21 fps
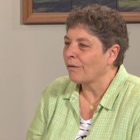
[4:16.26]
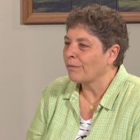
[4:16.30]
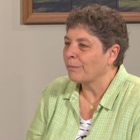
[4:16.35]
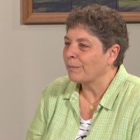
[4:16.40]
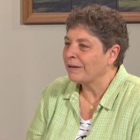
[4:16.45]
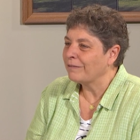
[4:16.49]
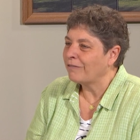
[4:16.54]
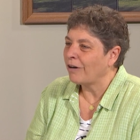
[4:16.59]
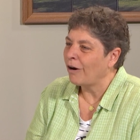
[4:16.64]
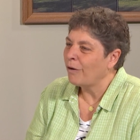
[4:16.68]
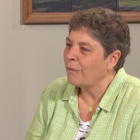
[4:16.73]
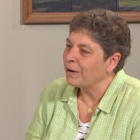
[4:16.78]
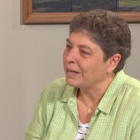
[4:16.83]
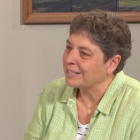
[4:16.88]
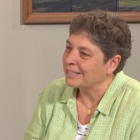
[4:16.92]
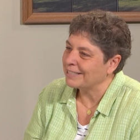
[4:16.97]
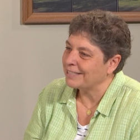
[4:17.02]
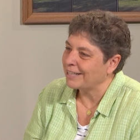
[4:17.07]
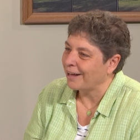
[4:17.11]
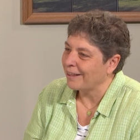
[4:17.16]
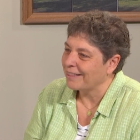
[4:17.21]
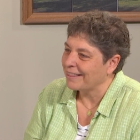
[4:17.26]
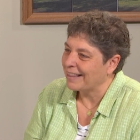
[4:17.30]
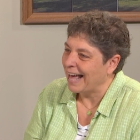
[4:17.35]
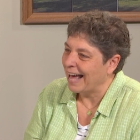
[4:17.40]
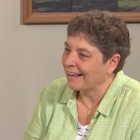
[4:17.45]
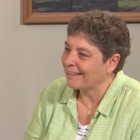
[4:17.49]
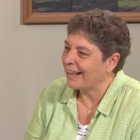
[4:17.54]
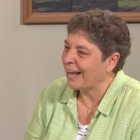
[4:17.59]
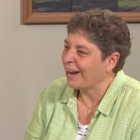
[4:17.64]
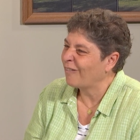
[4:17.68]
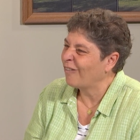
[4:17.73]
we've always done
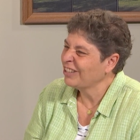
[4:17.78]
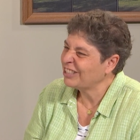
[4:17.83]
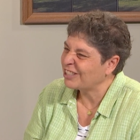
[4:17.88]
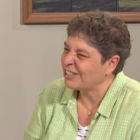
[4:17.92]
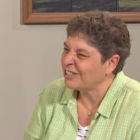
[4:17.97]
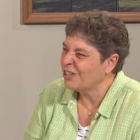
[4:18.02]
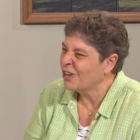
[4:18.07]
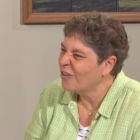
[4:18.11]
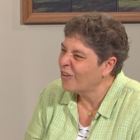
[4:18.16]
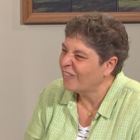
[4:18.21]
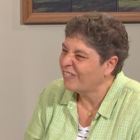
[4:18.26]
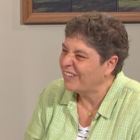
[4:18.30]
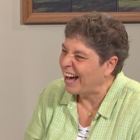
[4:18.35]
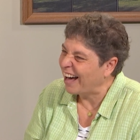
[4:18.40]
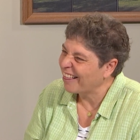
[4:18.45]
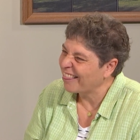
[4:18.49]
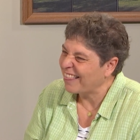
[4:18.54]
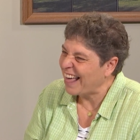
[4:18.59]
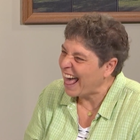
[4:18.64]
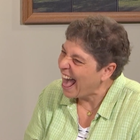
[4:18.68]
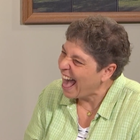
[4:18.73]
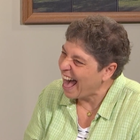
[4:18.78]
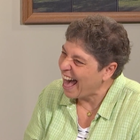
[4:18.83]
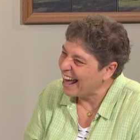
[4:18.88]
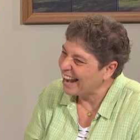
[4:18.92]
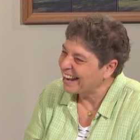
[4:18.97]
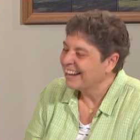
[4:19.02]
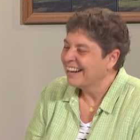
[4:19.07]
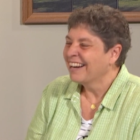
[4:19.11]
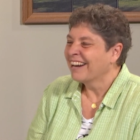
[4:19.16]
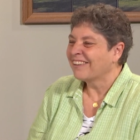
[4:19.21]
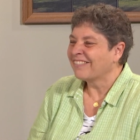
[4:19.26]
that. Like, what's new about that,
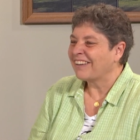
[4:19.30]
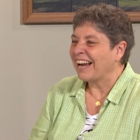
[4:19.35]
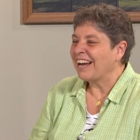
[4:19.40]
mm -hmm.